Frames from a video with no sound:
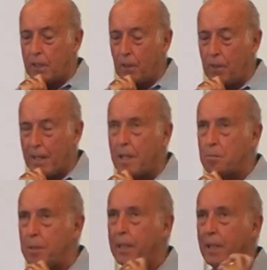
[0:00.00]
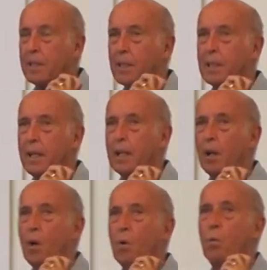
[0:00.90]
to then begin to
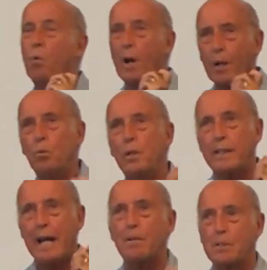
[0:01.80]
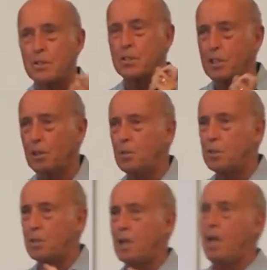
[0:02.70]
think what would count as a
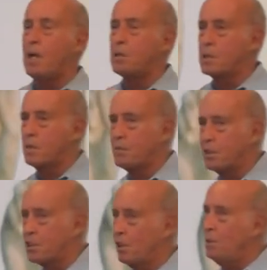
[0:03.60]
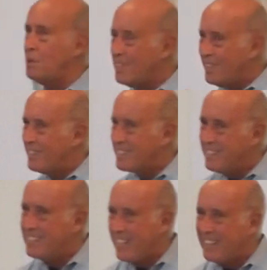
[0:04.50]
solution. Because if the solution
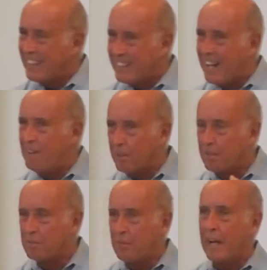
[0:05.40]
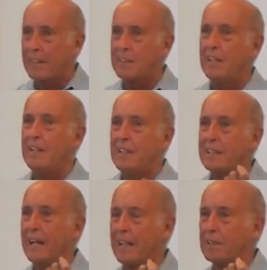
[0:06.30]
doesn't take account of the fact
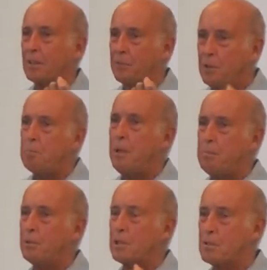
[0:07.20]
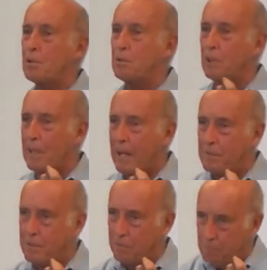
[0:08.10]
that a few people control the
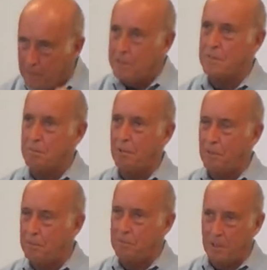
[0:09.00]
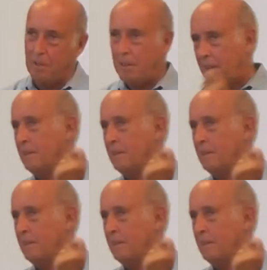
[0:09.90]
lives of millions of, of you know,